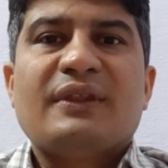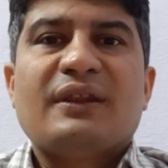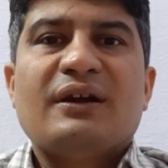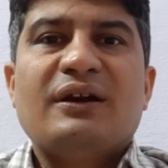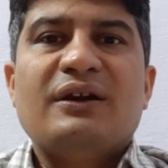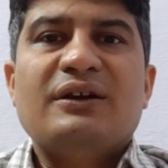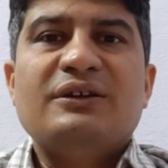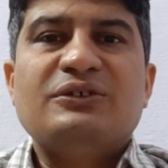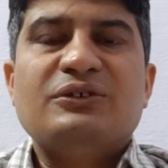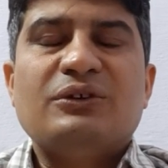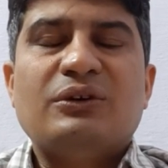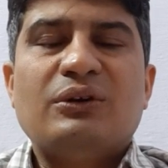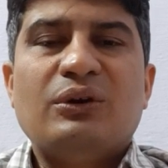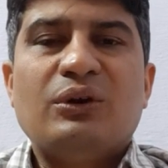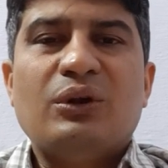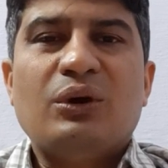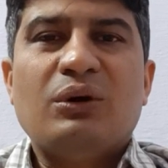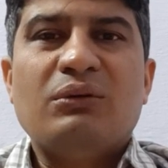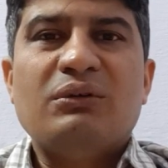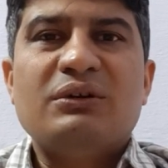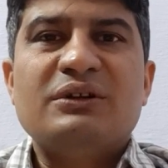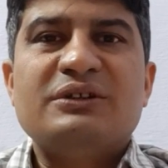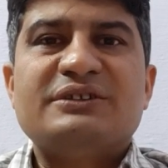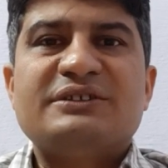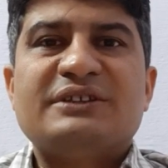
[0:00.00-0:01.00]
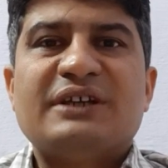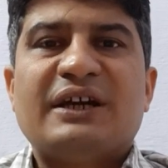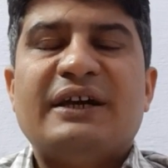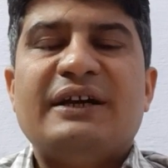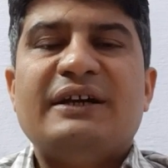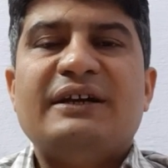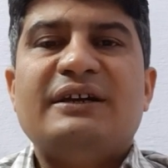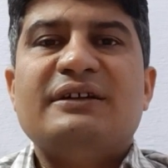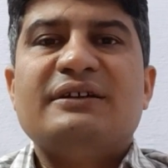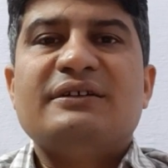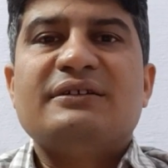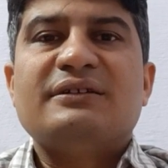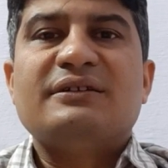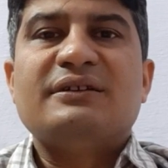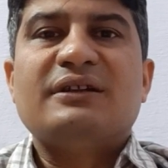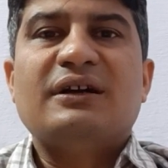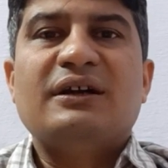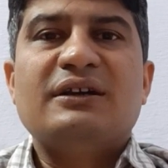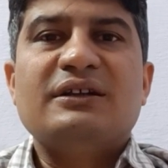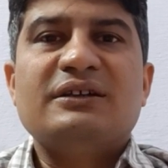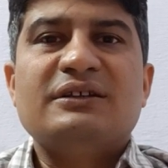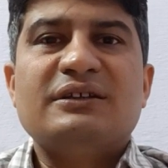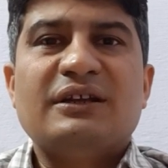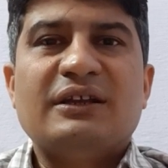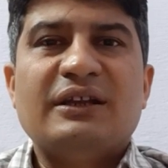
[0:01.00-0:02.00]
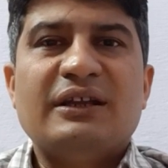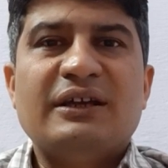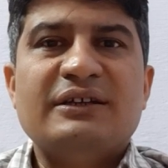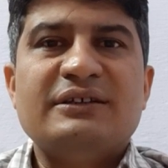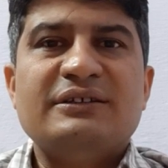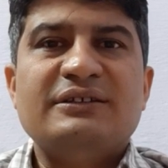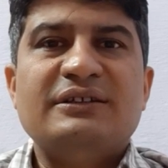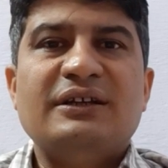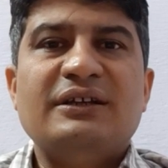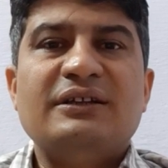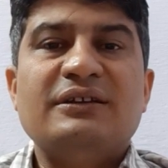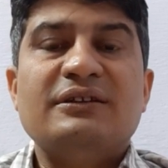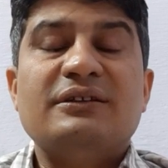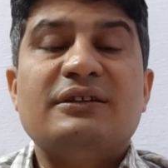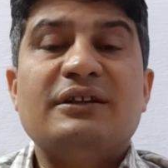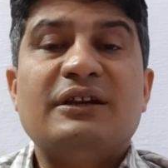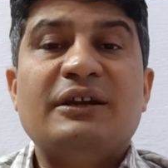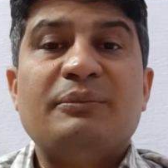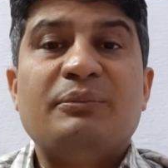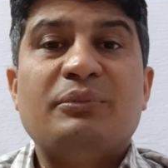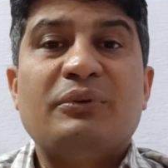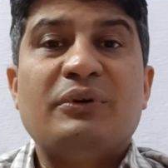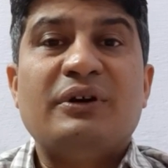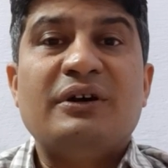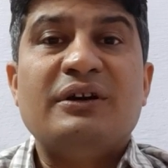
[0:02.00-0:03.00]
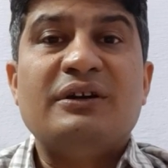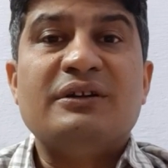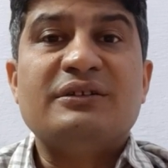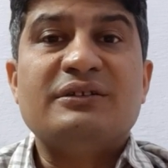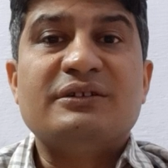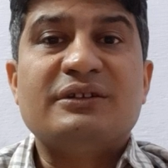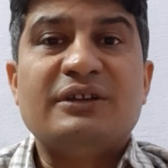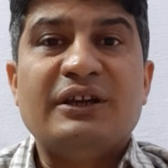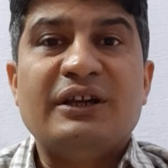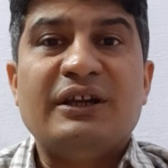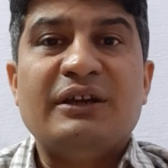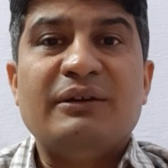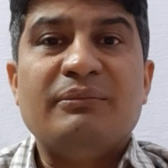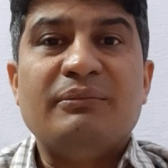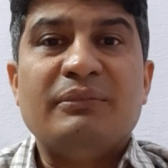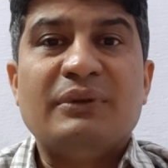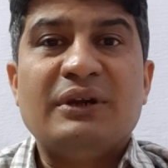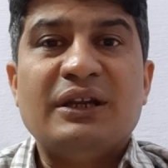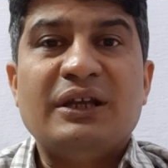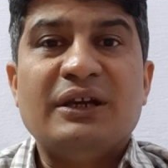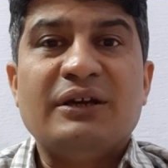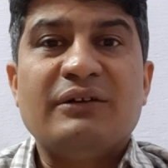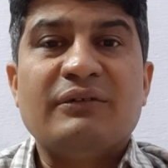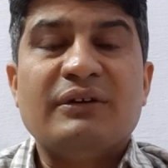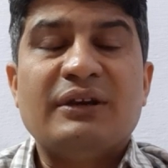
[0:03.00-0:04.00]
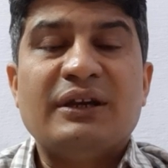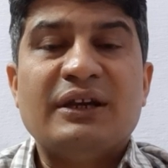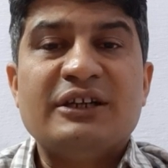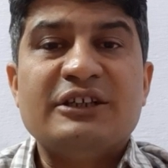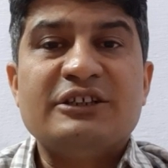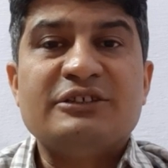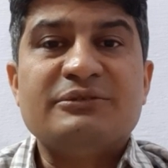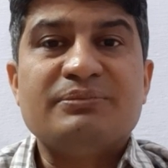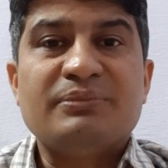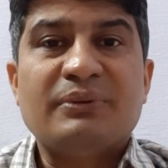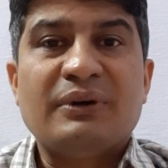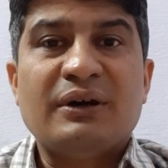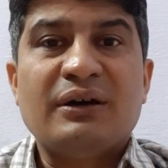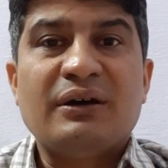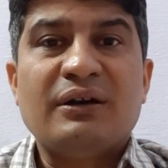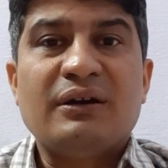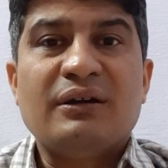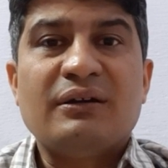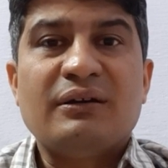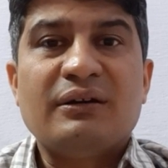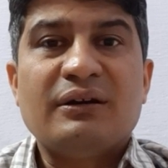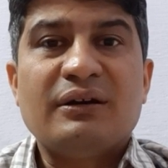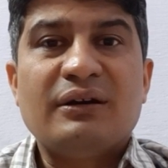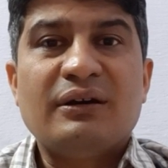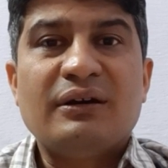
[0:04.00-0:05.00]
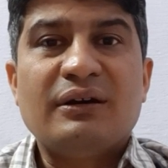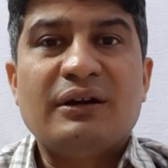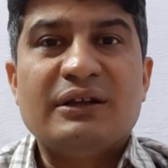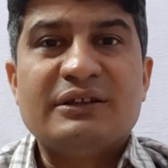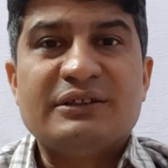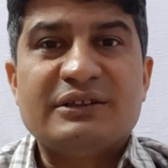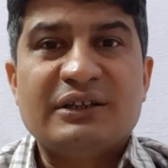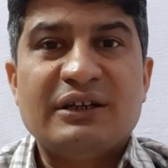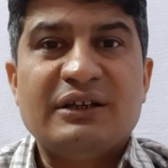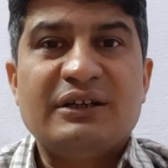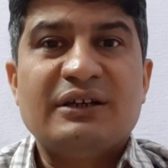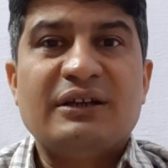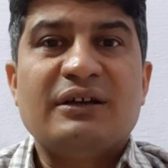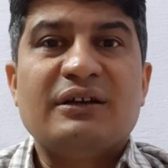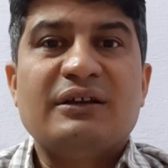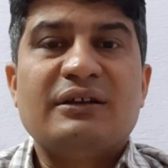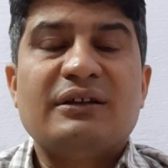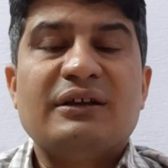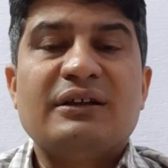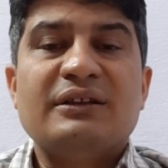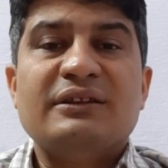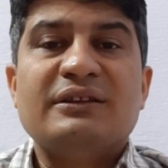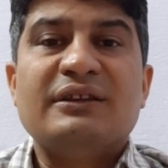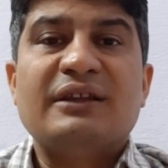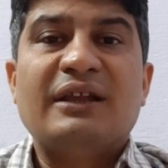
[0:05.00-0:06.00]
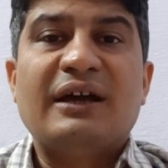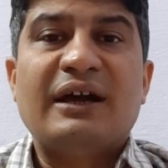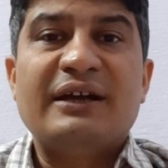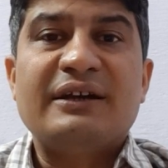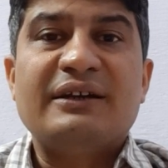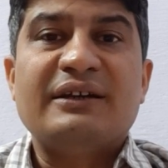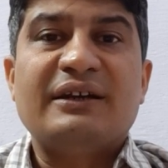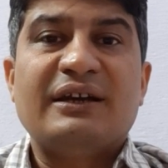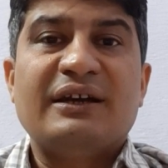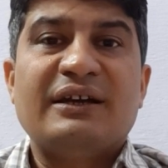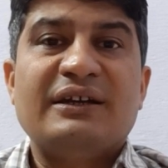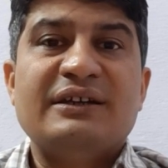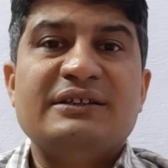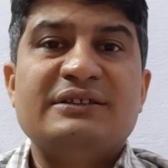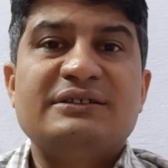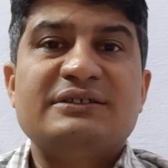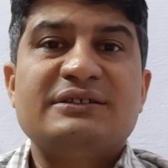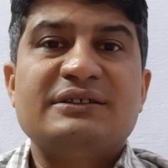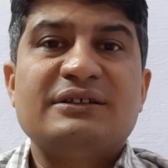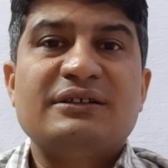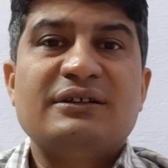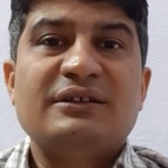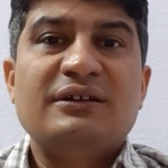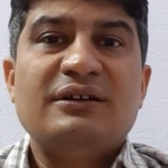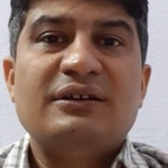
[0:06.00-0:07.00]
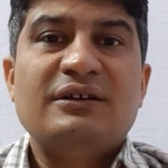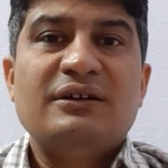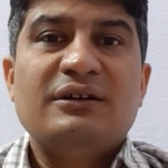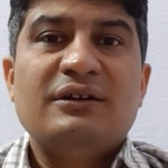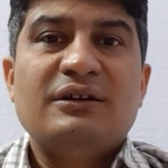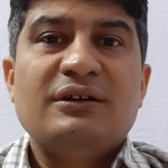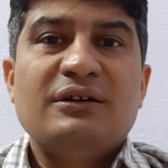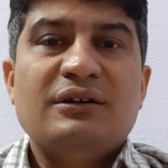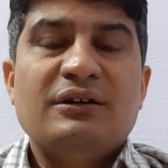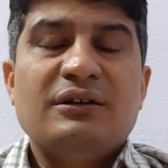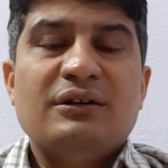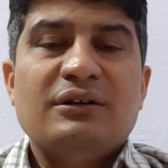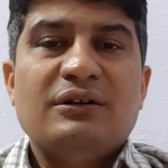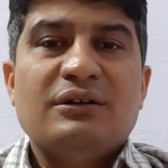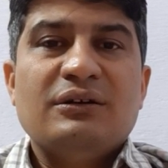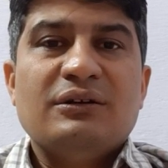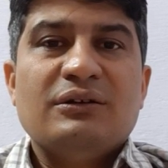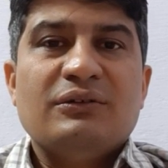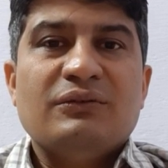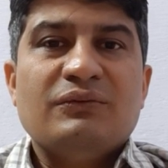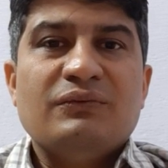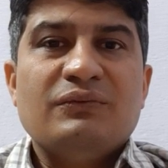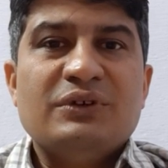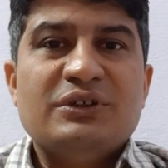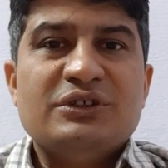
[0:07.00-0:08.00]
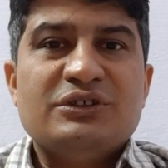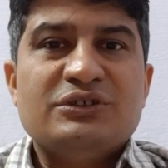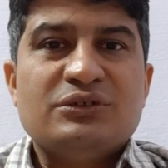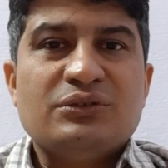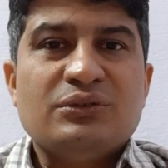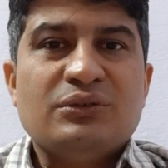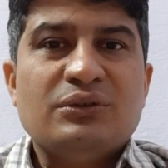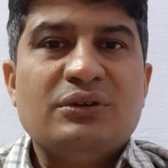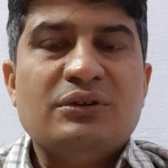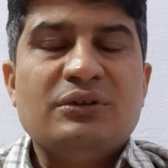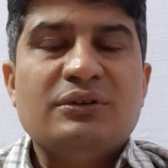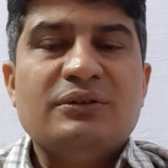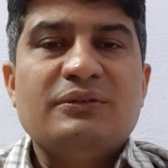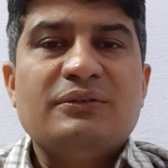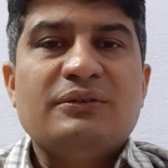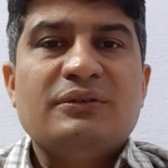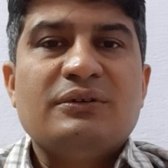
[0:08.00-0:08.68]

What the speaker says: is on lower side, that is less than 3.3 milliequivalents per deciliter, in that case, we should